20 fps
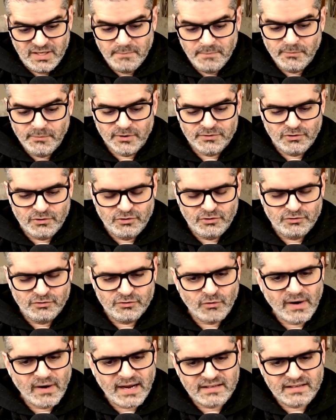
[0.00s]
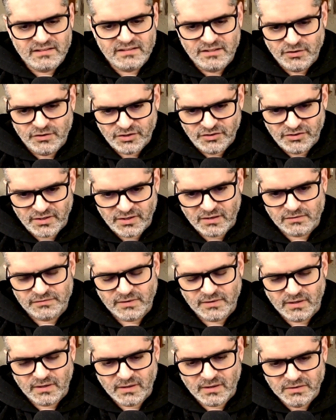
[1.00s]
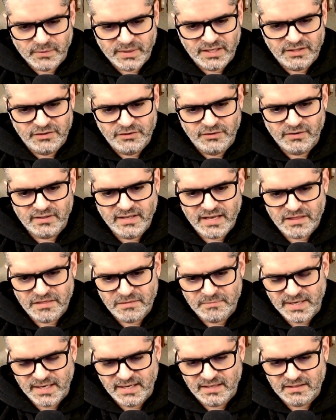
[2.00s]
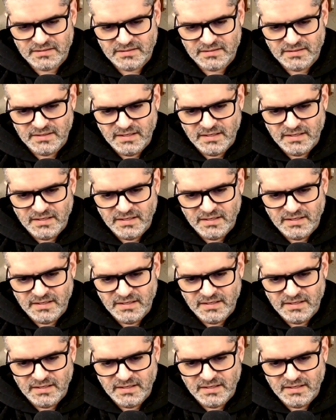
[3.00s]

keep on distracting yourself all the way to your deathbed,